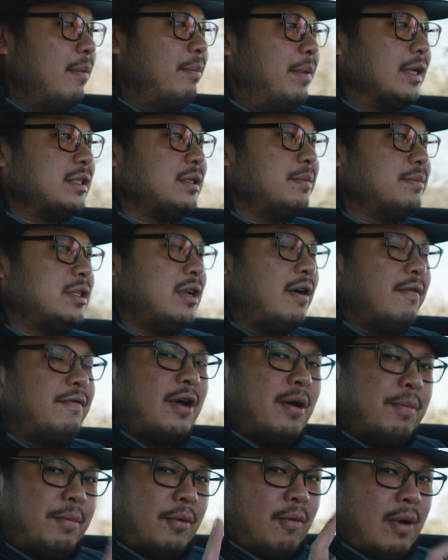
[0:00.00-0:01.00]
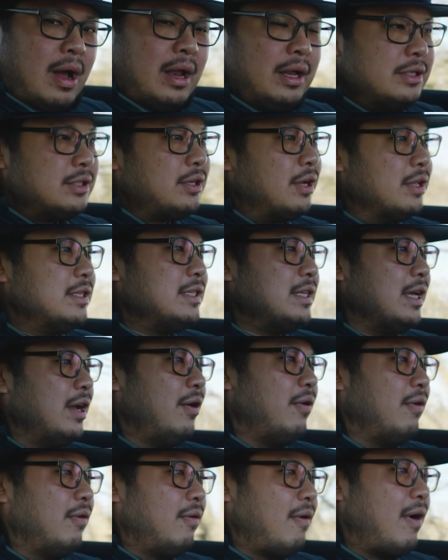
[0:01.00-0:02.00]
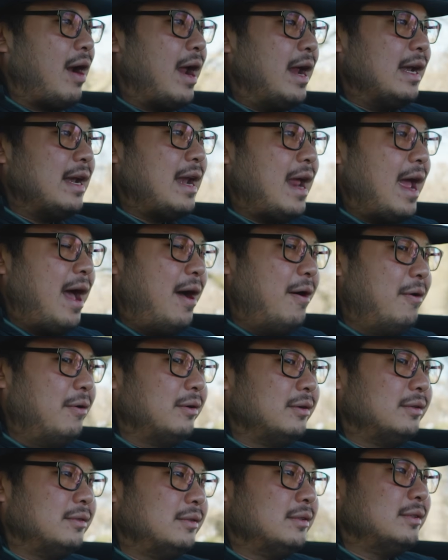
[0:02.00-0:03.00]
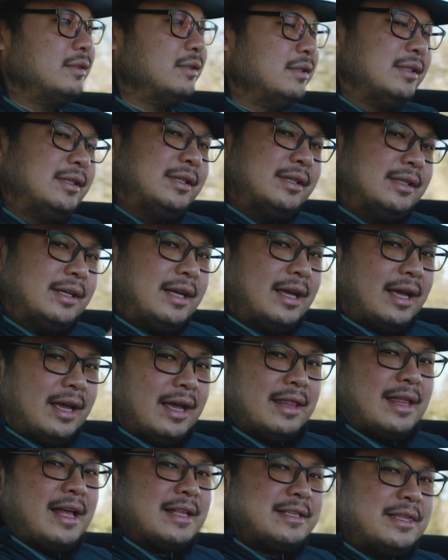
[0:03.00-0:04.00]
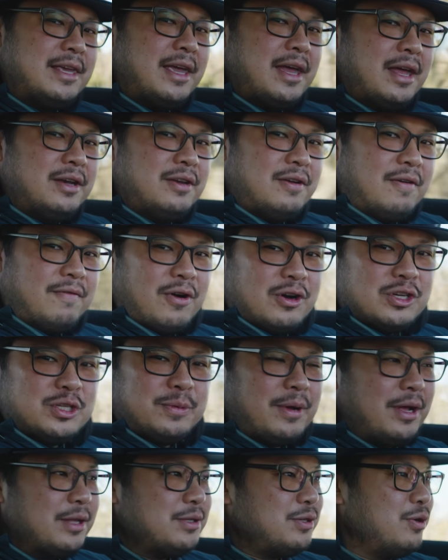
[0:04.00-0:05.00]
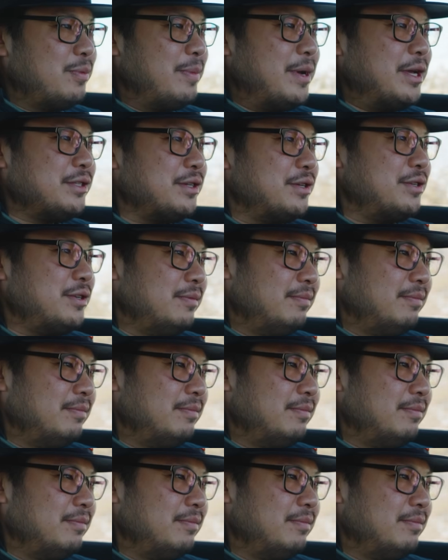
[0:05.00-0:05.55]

pick some stuff up while it's on sale right now. And that's the end of our sponsored message.